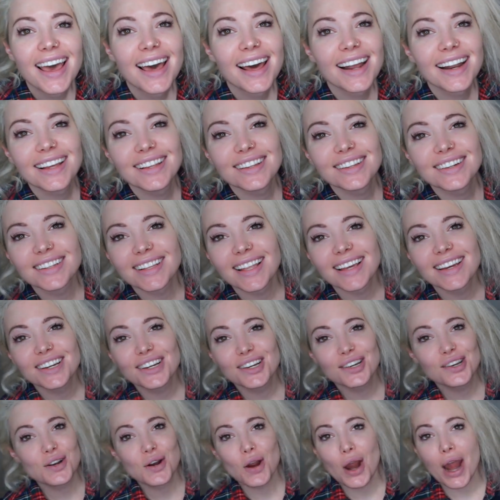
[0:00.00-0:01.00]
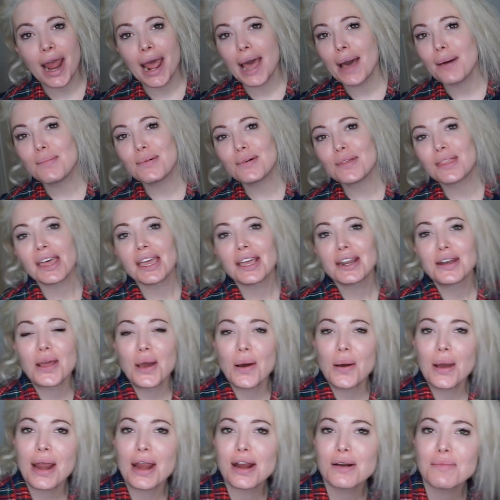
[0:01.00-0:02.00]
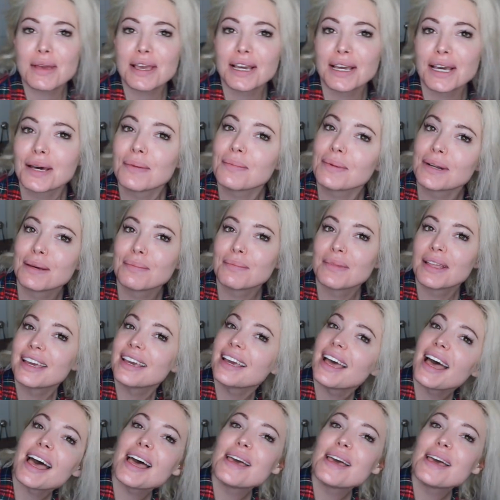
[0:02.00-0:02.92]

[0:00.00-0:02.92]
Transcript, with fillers: and I look like crap with like no hair makeup and I'm like,